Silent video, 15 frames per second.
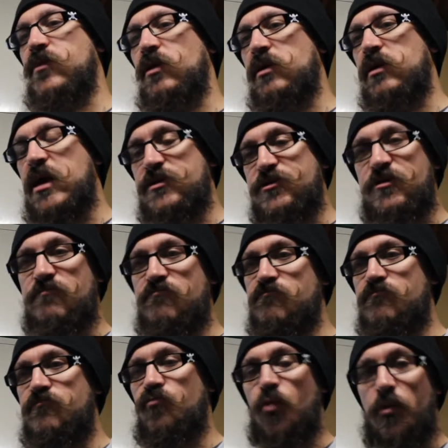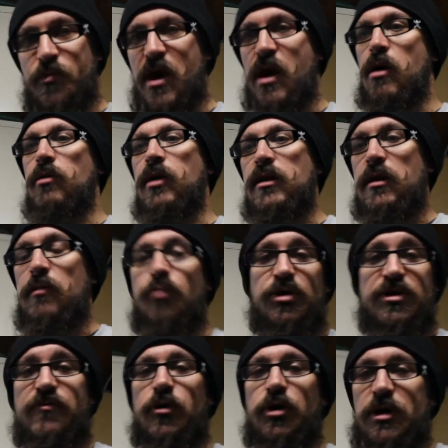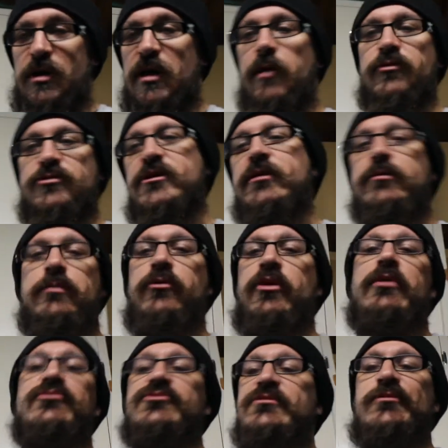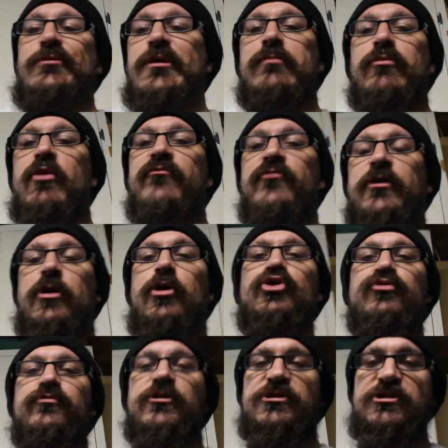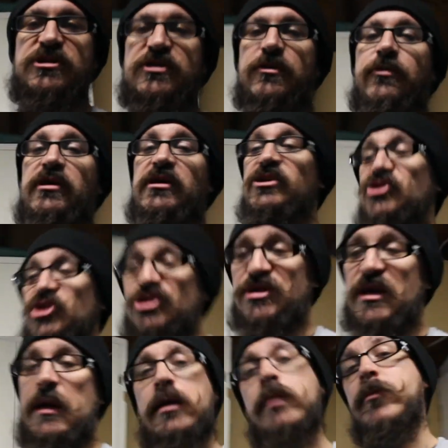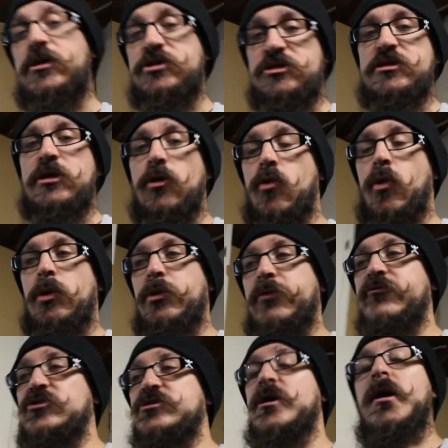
get them repaired, and then put them on, and then I would take them and I was going to let them go for like 100 bucks to somebody that just needed a budget set of coilovers.